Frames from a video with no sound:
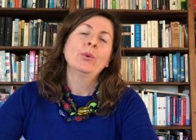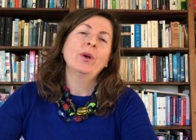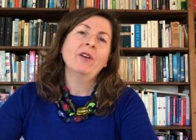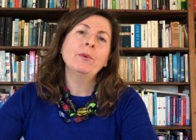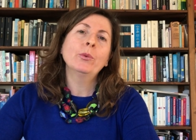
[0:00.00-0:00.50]
we
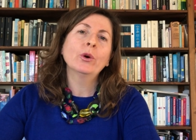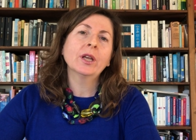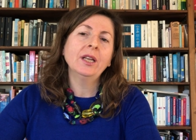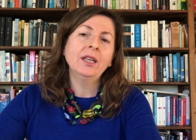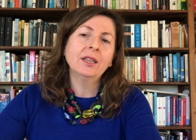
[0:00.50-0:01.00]
have been
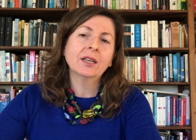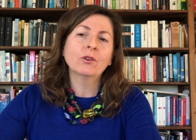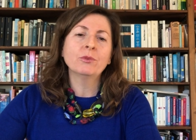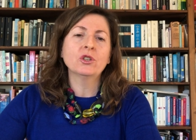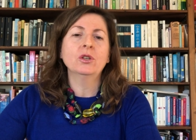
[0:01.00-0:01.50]
working in the
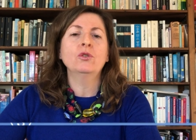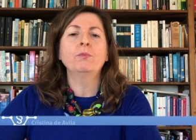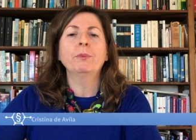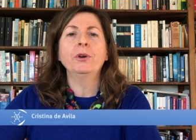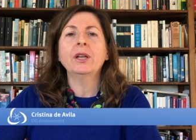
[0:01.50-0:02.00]
Commission to
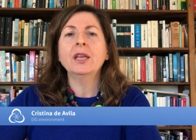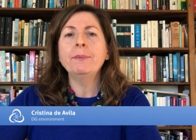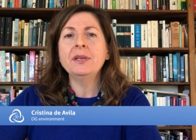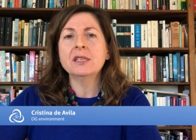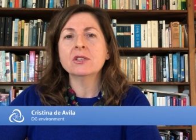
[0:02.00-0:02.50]
prepare key
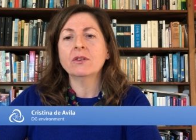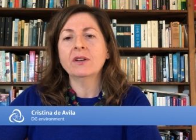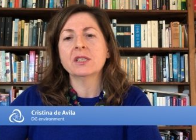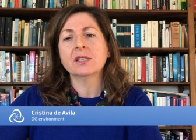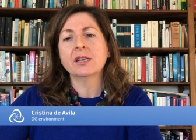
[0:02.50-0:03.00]
pieces of
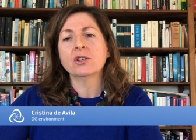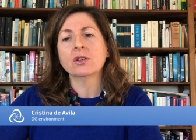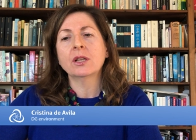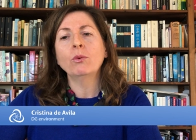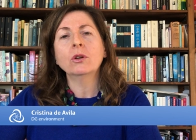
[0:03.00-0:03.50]

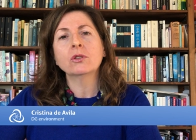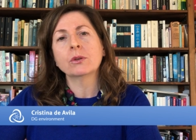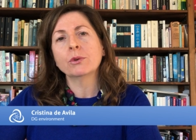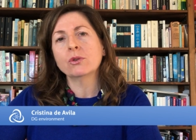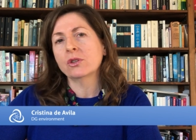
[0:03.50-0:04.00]
legislation that will
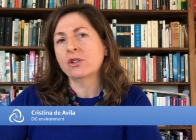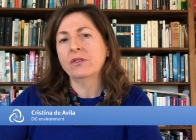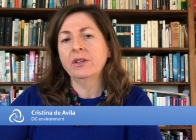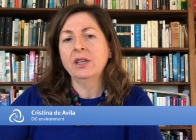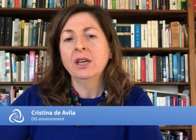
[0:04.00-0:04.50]
contribute to
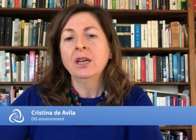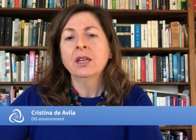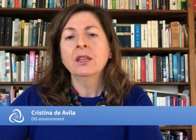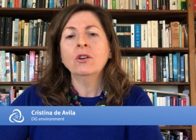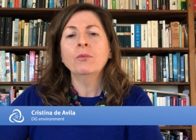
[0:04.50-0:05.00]
achieving
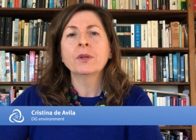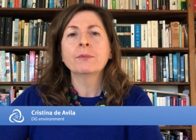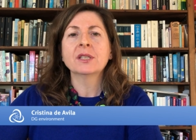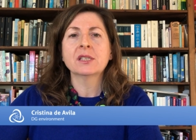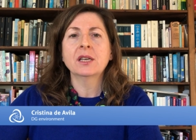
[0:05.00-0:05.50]
the
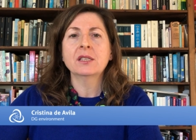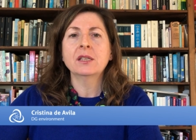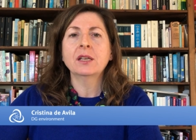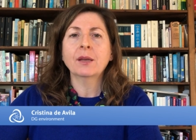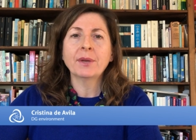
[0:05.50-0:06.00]
commitment set
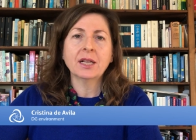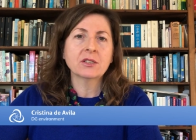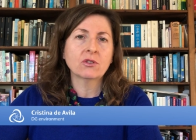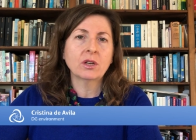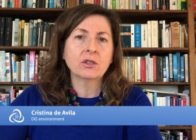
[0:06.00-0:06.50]
in the
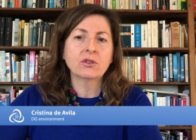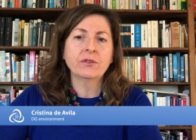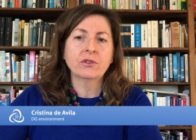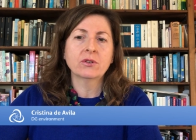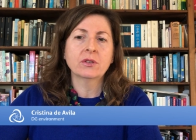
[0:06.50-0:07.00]
Chemicals Strategy
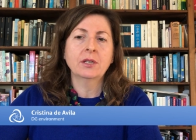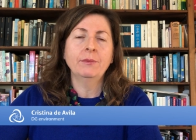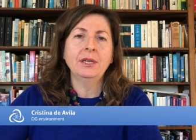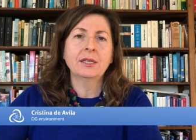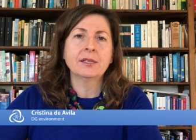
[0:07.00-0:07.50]
for
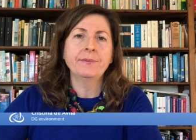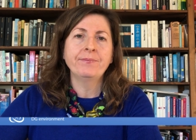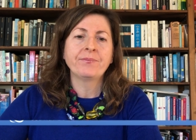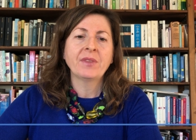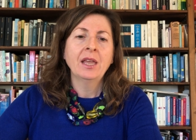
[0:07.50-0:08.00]
Sustainability.
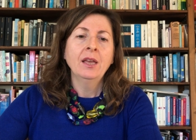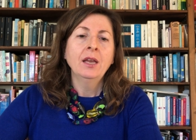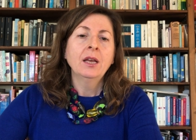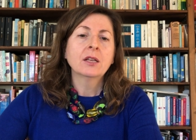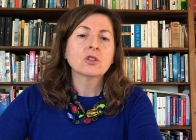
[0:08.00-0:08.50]

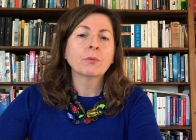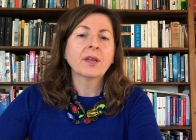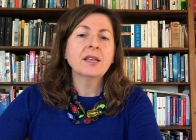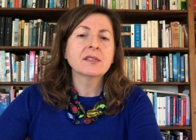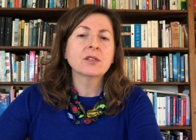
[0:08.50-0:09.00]
In some
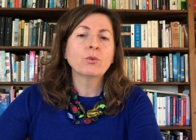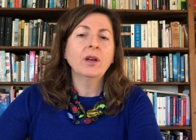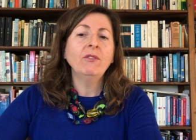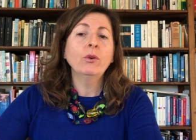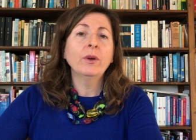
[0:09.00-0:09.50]
cases, we
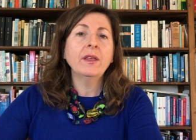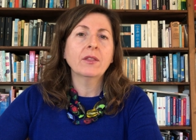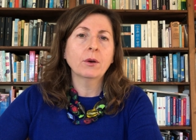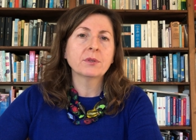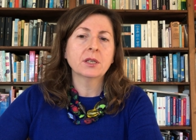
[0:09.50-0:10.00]
have already
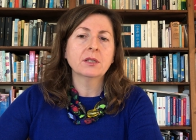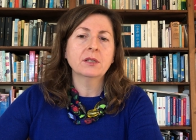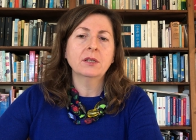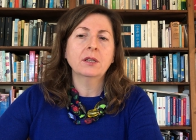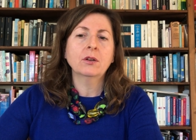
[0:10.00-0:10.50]
adopted
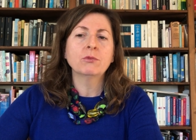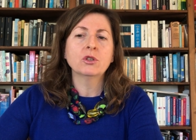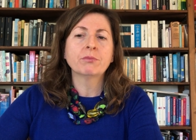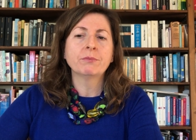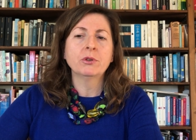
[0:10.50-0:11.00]
uh, the
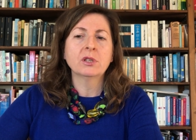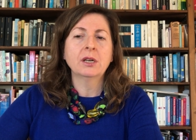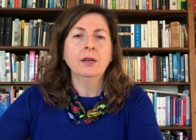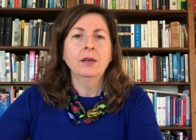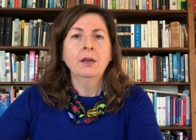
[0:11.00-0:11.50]
Commission proposal.